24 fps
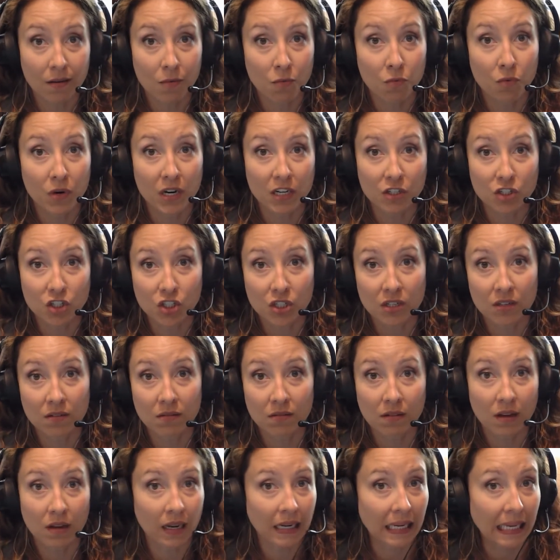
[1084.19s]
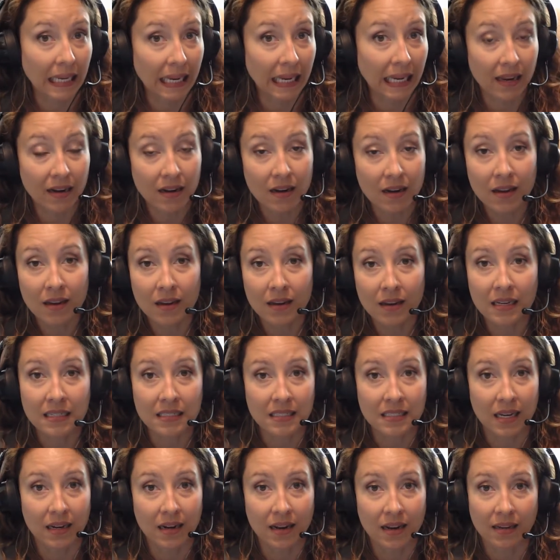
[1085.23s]
which again is
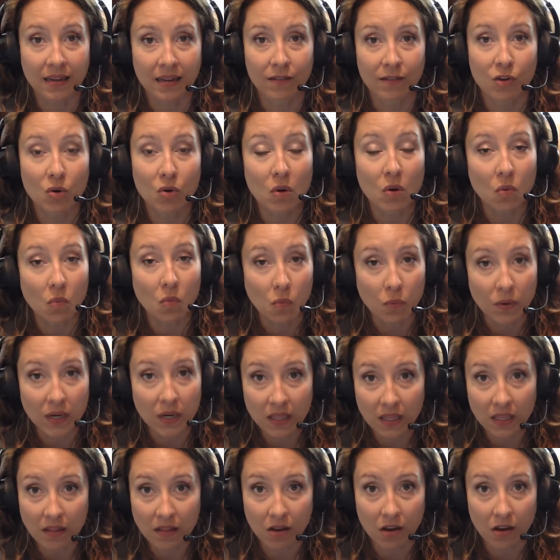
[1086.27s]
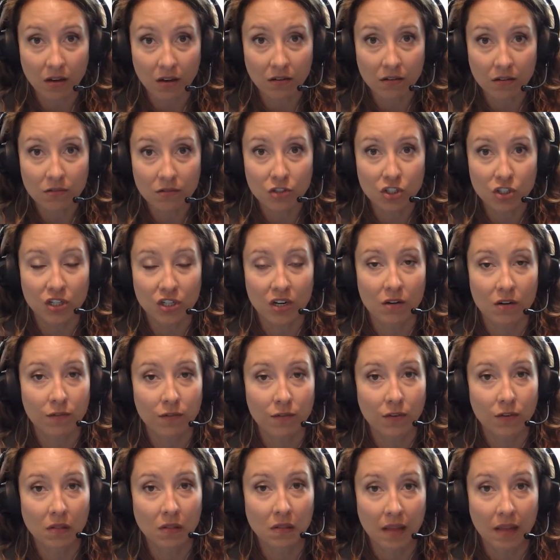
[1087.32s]
going to give you a really long
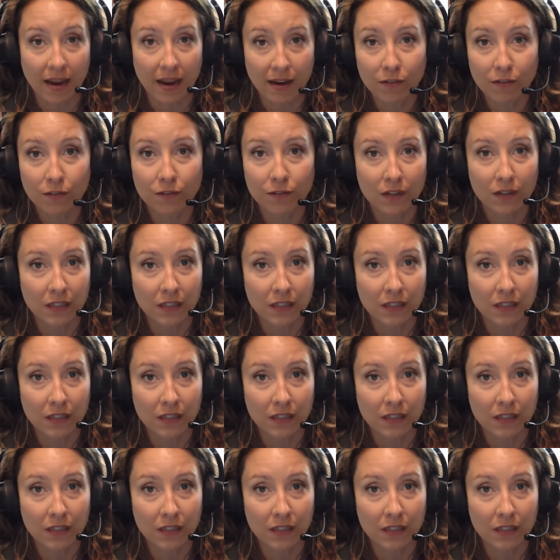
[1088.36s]
shelf life.